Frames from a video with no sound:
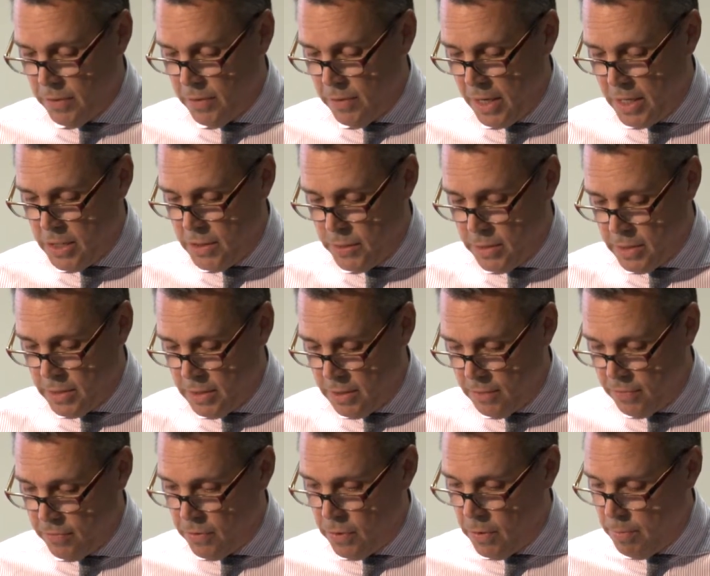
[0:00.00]
graduates
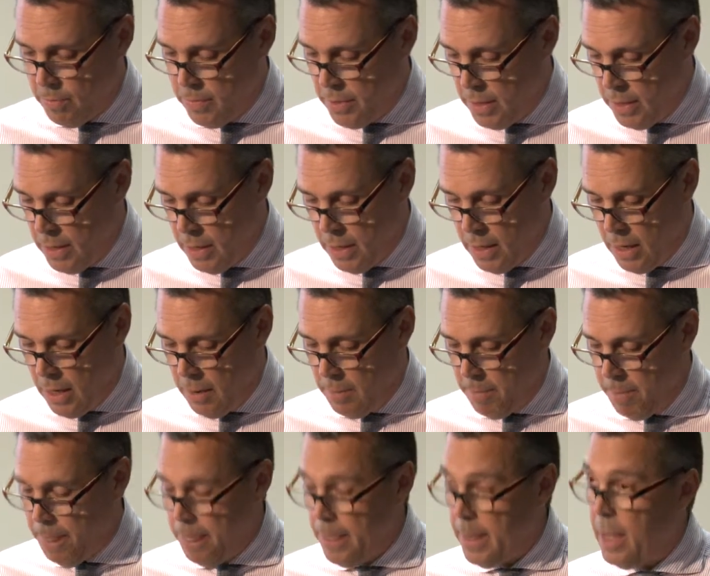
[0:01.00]
from
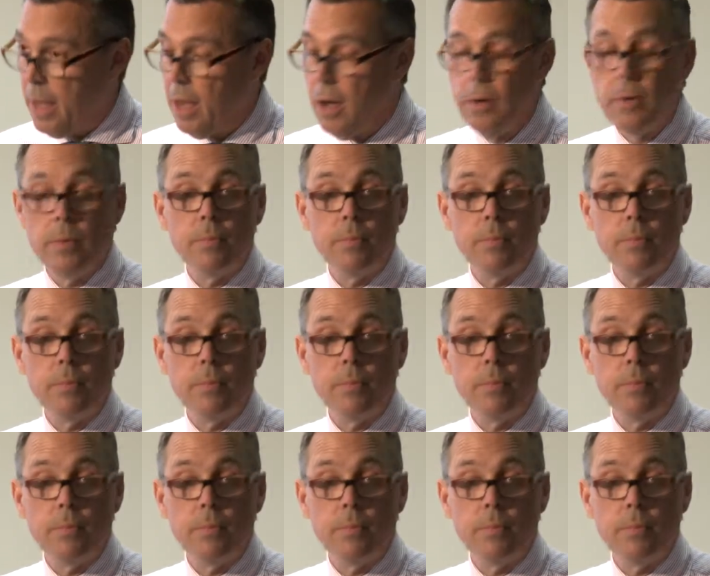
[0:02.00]
our